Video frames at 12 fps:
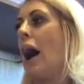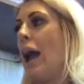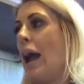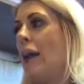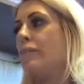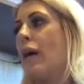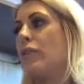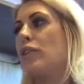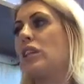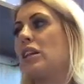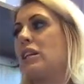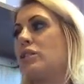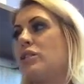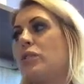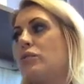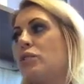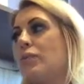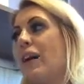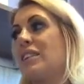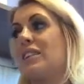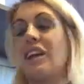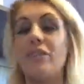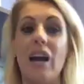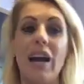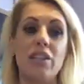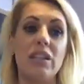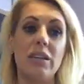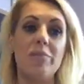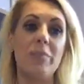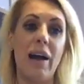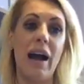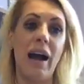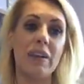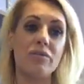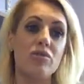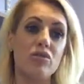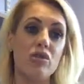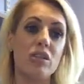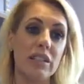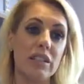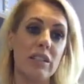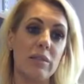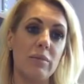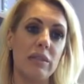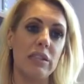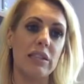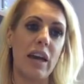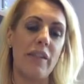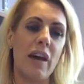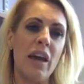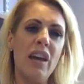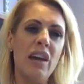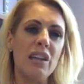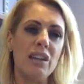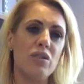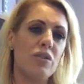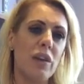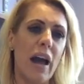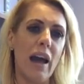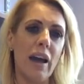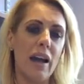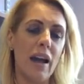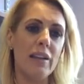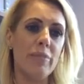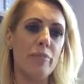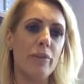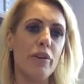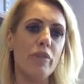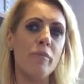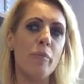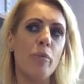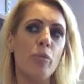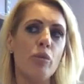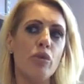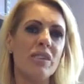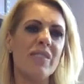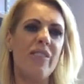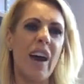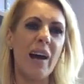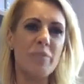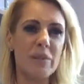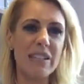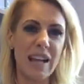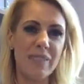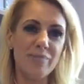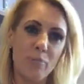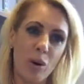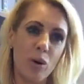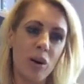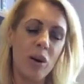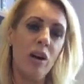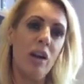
And the other thing to note as well is that if you actually combine drugs and CBT together, you do get an improvement, but would 5% more